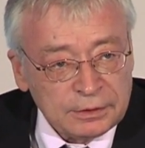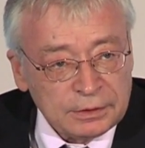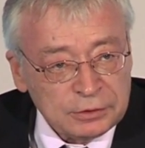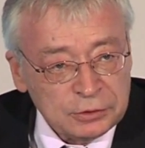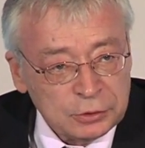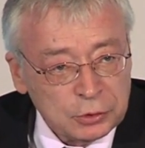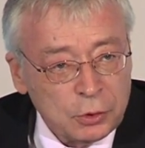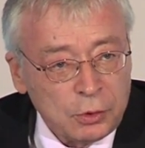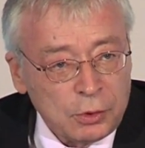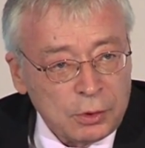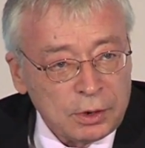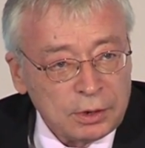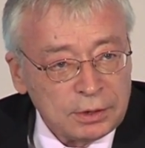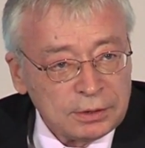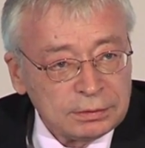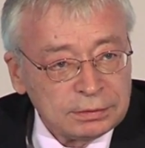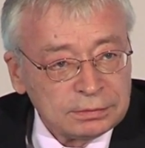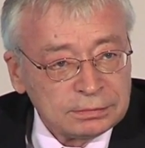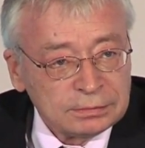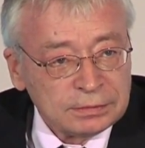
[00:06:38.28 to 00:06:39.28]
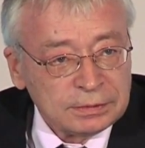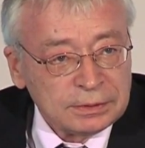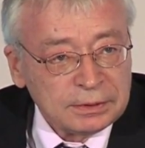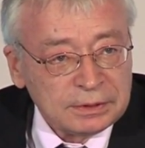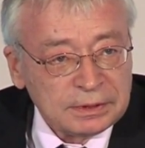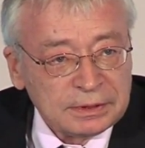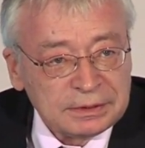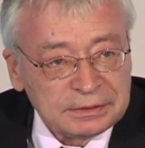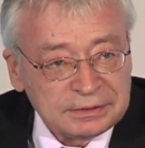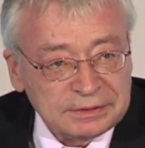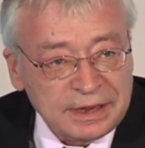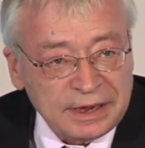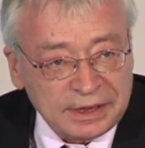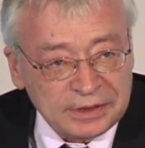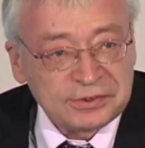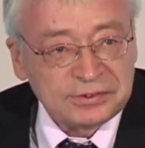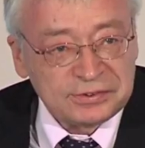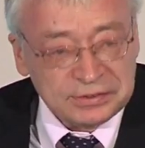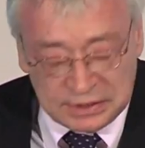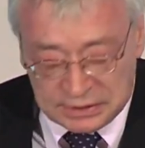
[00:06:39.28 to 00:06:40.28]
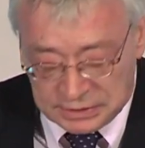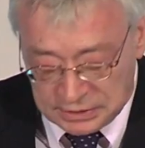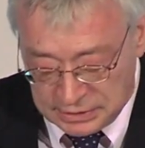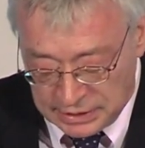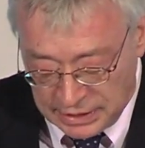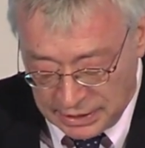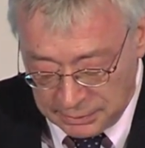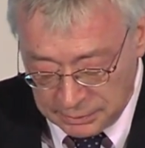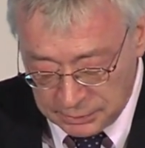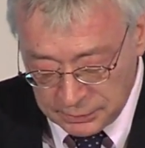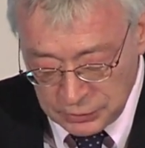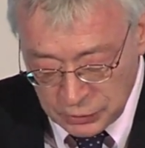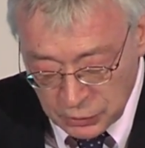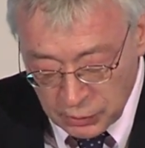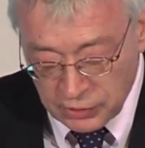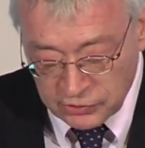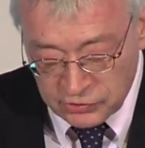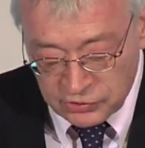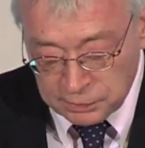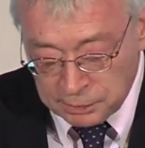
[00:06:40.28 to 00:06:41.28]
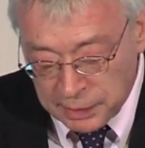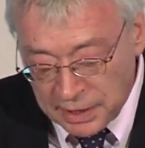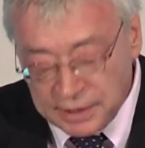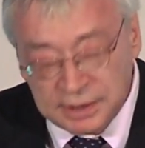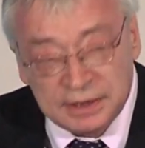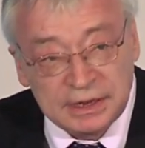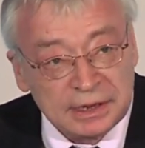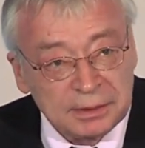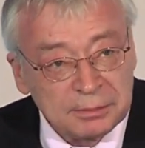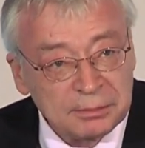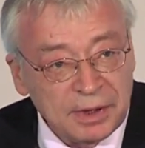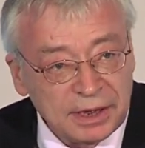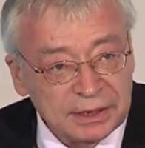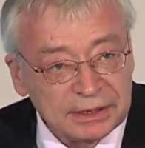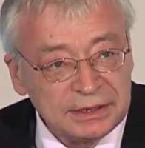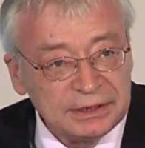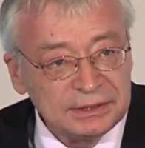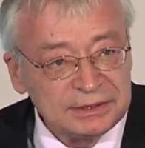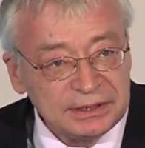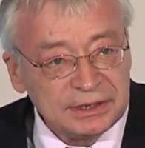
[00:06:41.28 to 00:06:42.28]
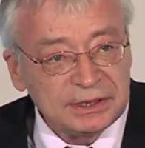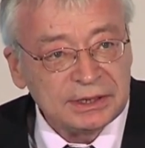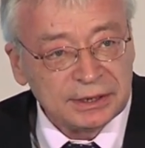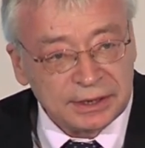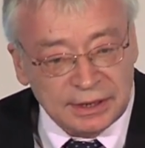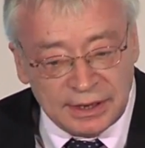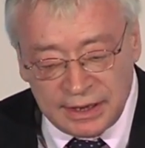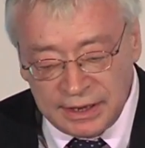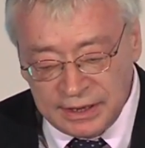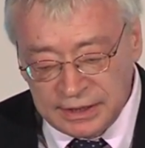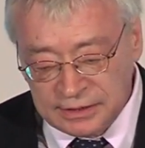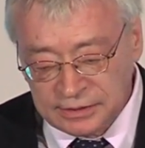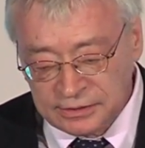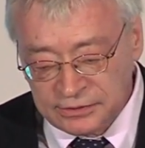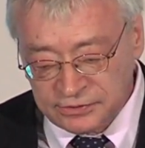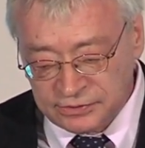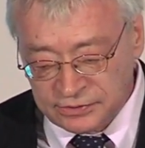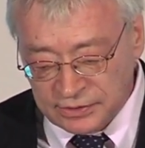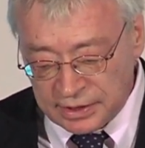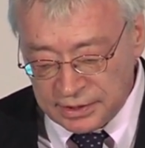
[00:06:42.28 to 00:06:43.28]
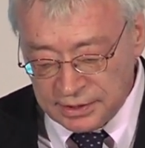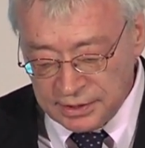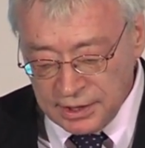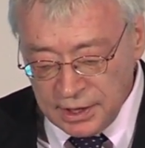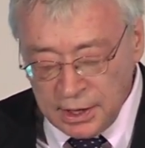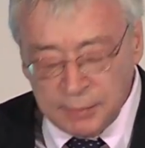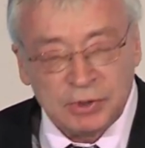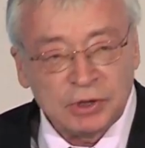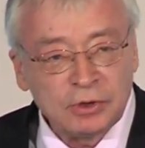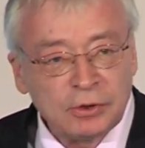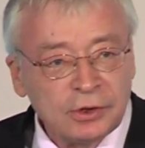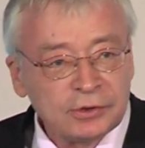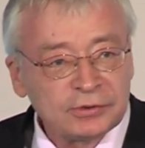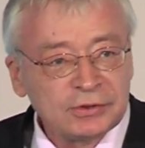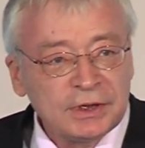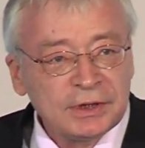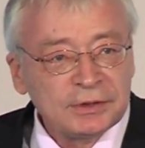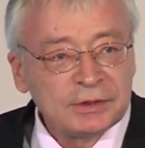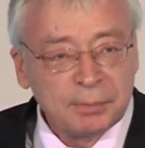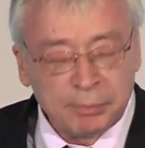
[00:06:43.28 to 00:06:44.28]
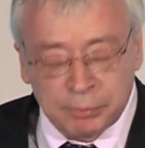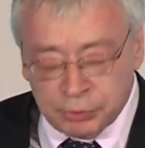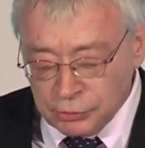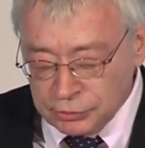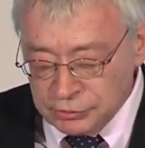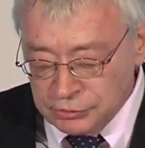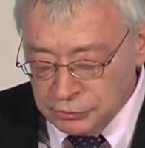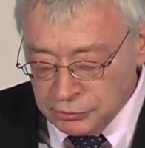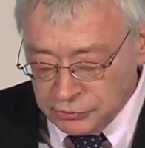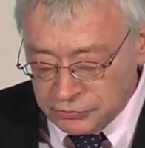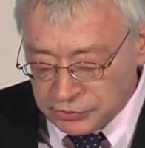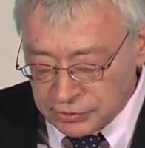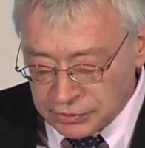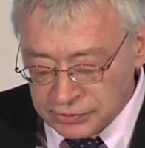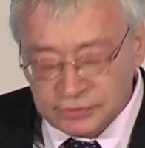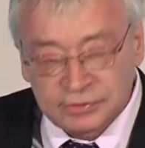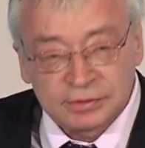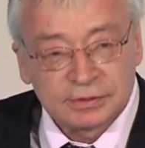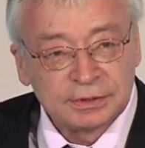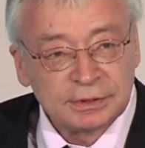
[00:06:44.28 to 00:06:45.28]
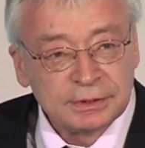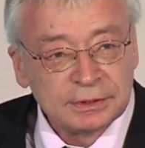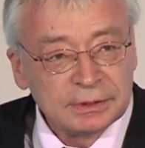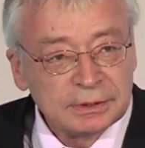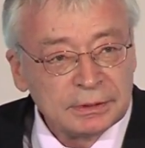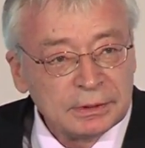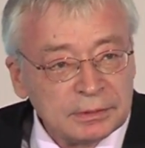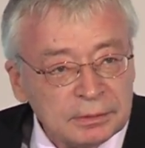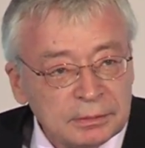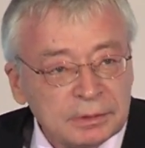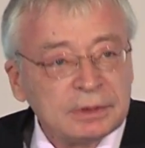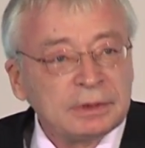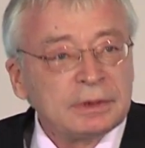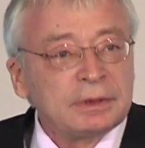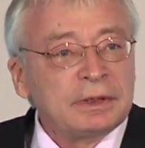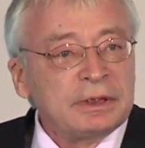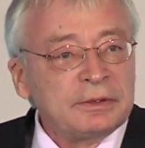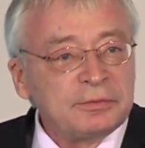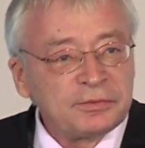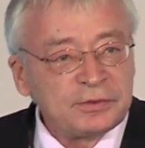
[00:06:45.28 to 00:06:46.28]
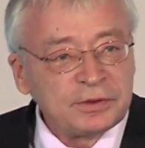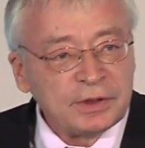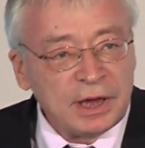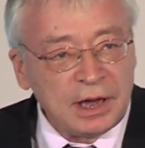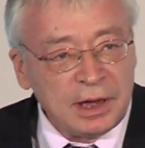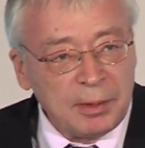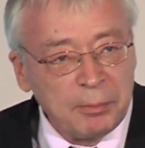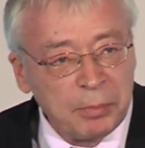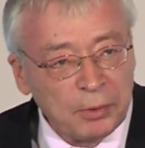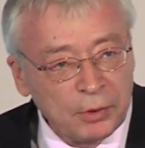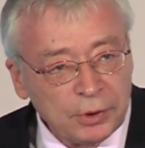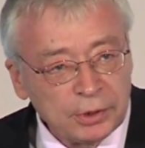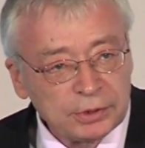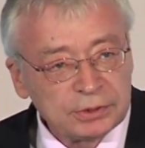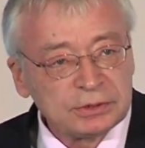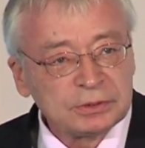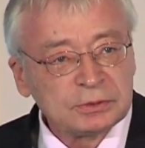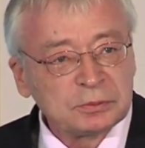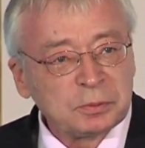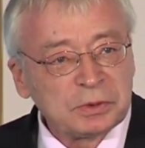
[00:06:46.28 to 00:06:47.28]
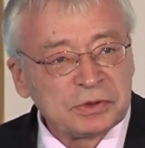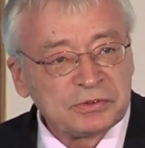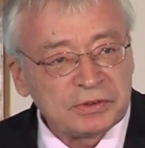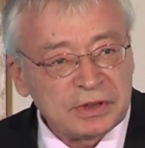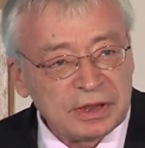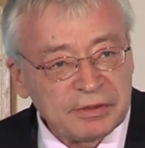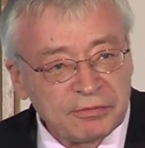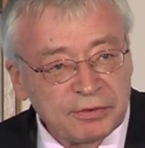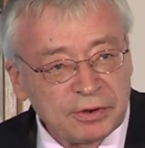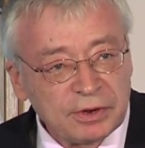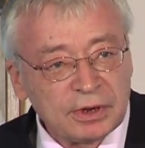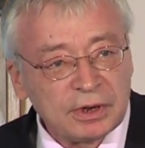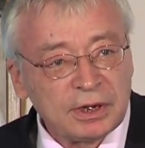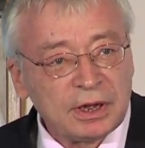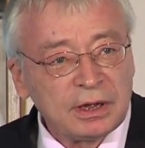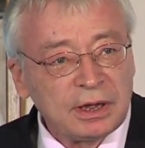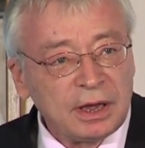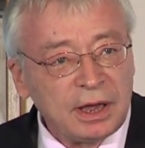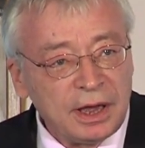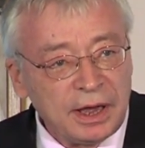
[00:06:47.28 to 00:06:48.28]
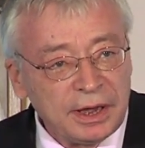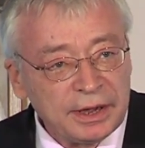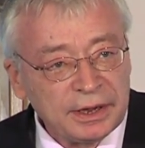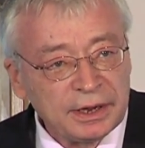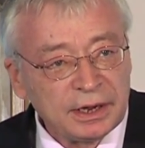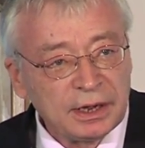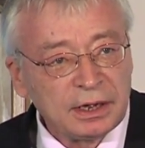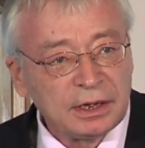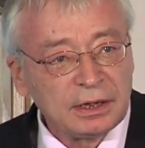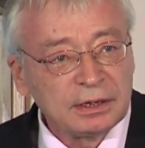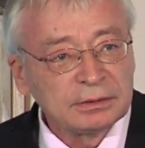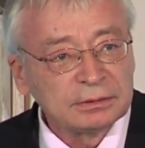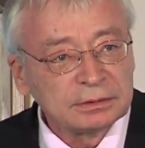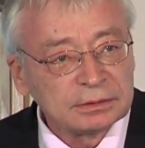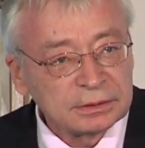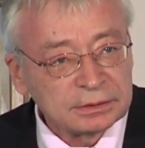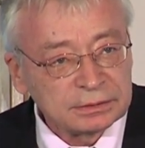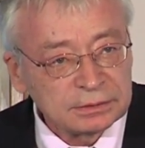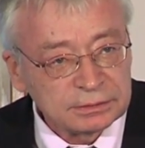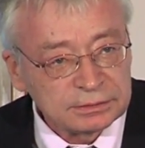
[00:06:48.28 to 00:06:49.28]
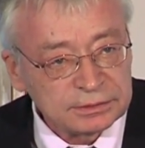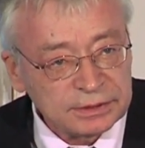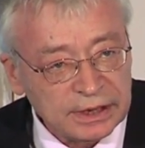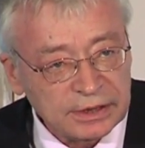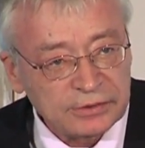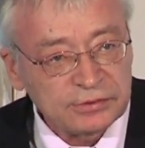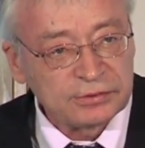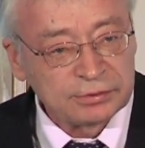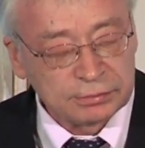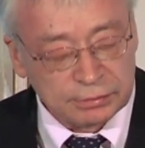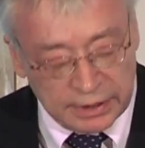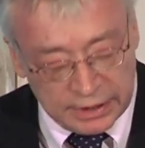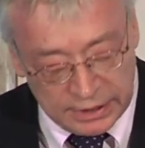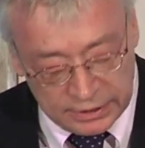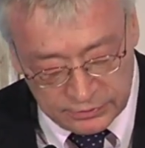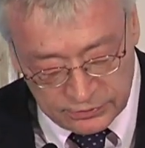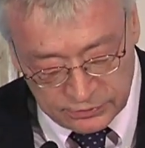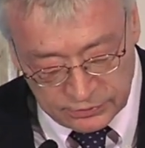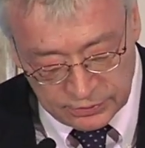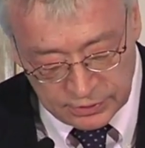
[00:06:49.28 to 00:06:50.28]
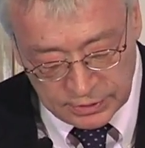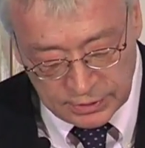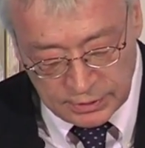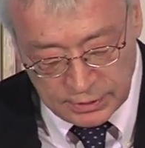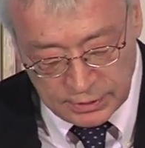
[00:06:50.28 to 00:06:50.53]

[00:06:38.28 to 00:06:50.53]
Your tax income, your spending money, declines then because the producers, if they are burdened with ever higher tax rates,